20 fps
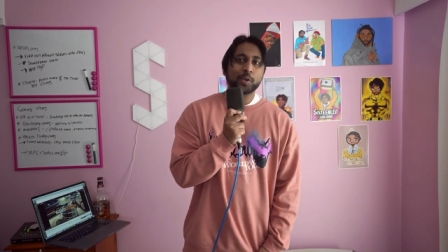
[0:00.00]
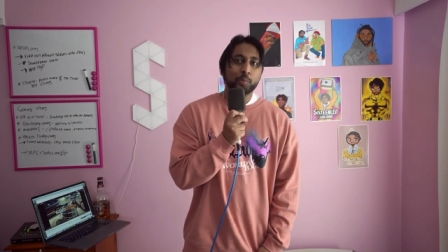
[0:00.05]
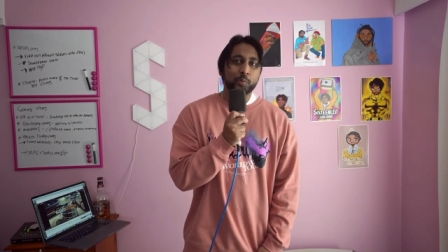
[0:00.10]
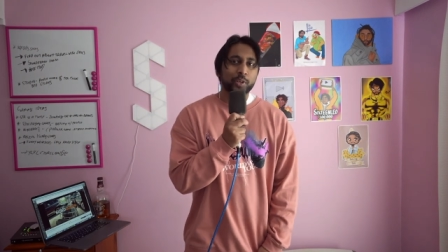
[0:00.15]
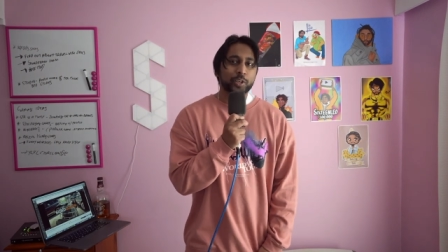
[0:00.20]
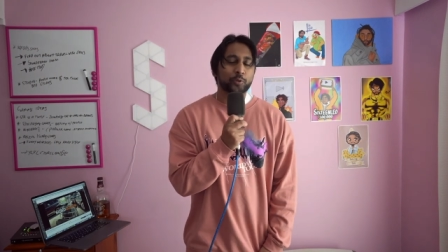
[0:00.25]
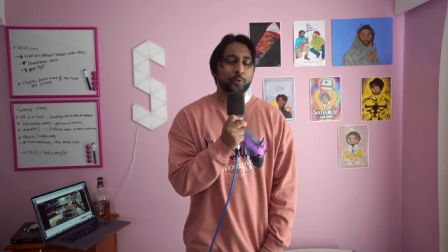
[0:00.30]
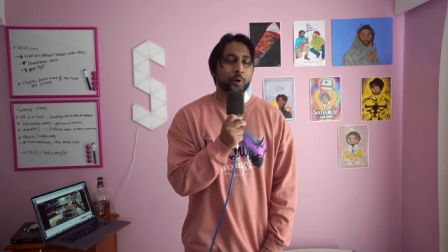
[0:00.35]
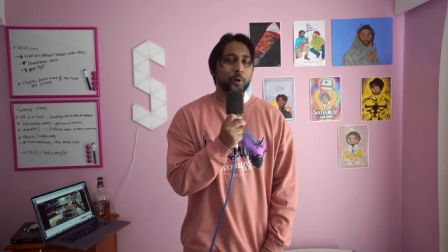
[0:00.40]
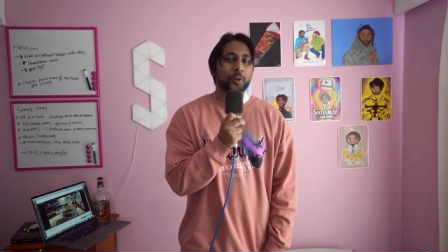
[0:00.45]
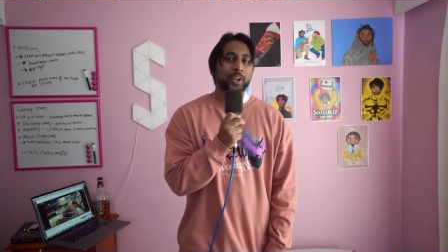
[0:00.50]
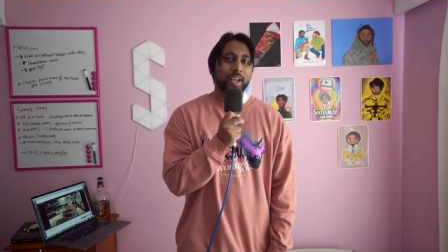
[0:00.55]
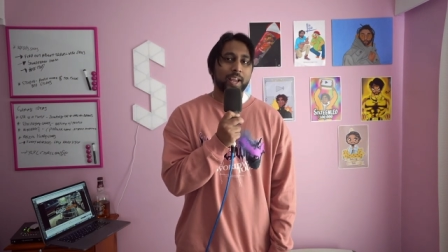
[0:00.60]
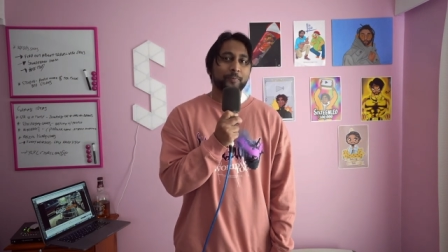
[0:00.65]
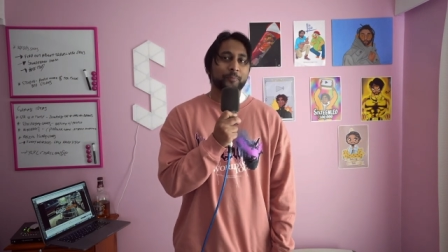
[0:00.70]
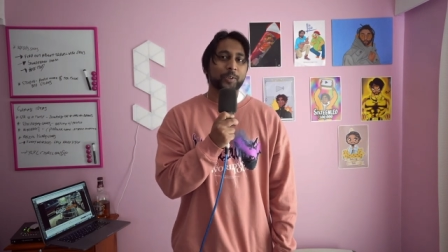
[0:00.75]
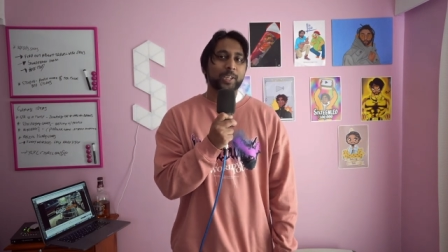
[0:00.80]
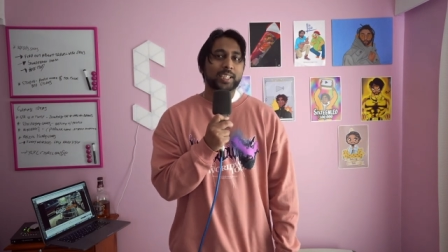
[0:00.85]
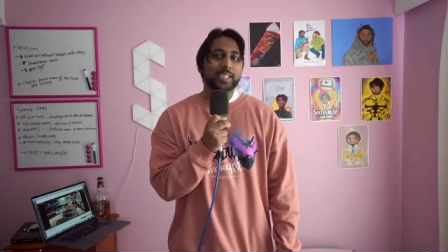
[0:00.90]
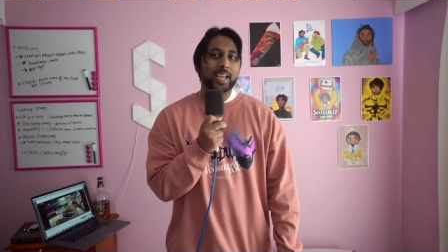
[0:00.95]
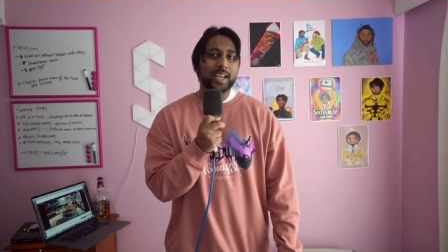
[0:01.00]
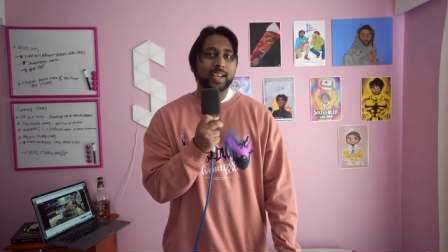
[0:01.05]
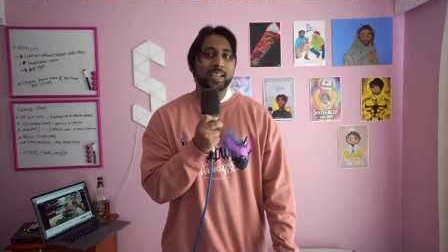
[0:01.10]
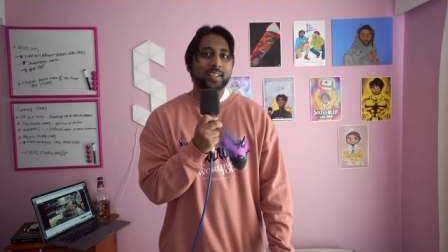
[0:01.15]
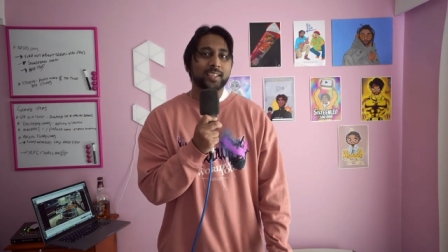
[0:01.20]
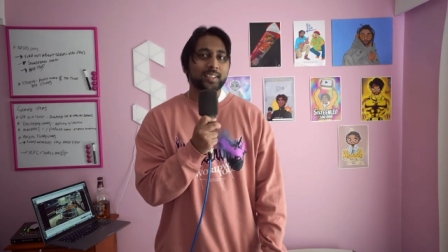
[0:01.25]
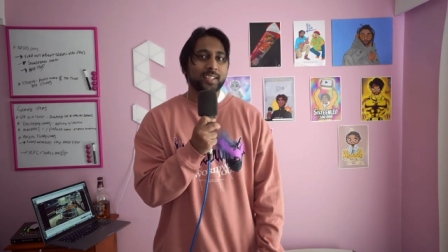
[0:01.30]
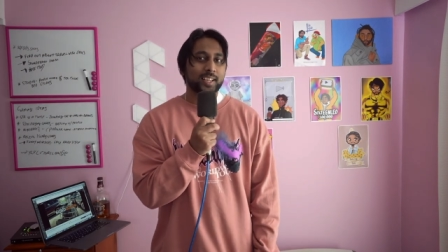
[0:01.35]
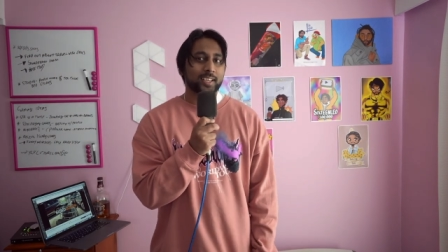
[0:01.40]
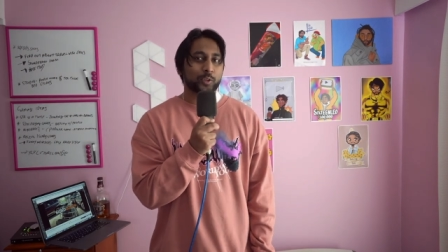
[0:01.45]
We're growing every
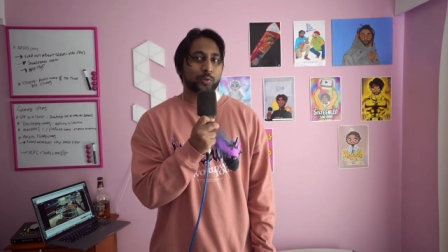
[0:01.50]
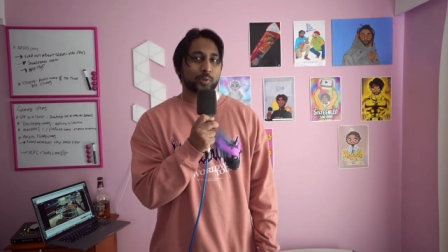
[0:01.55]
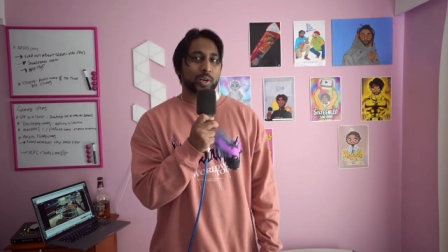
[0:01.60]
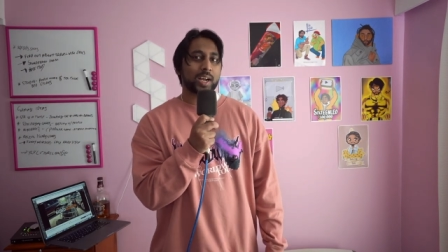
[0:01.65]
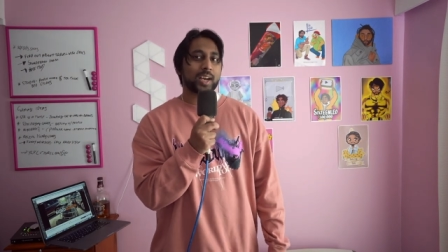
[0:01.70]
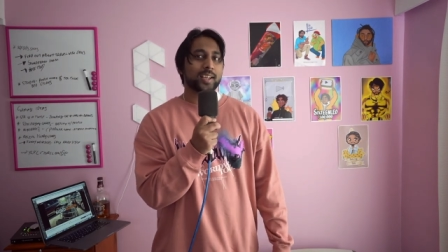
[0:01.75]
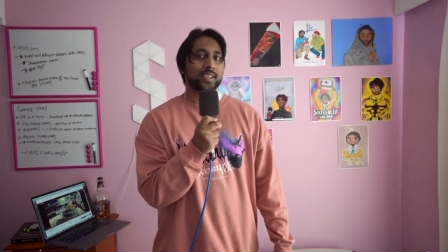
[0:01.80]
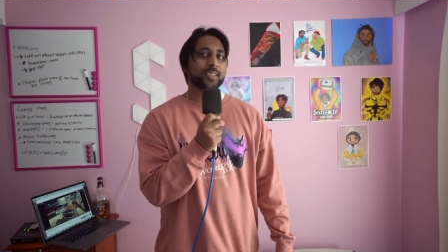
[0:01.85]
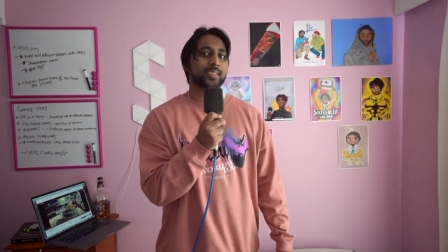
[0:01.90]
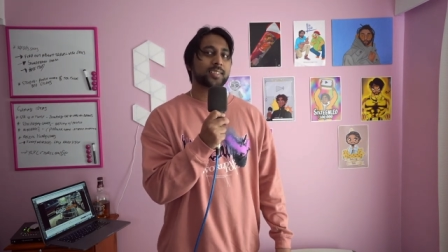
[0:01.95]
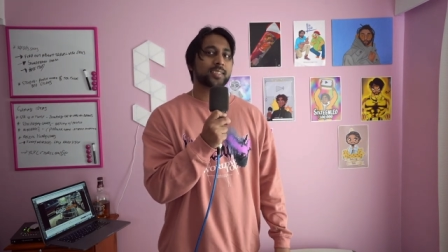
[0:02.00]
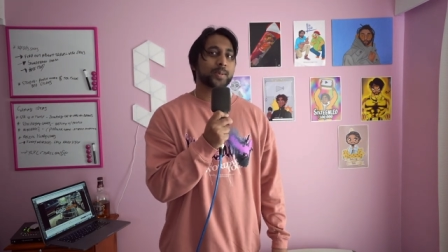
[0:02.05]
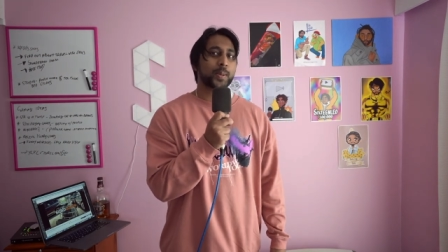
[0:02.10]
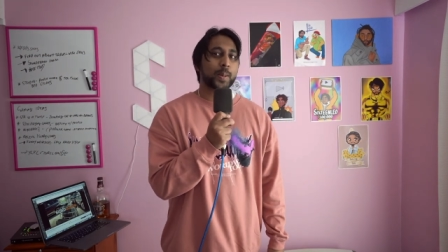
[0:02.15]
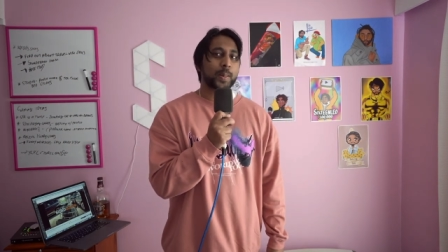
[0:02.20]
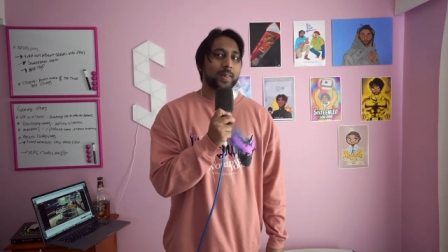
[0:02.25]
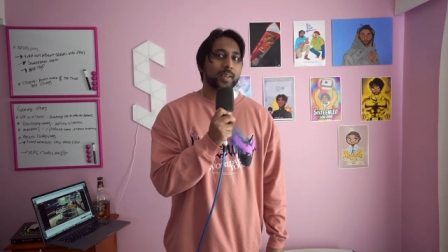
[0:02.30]
day like grass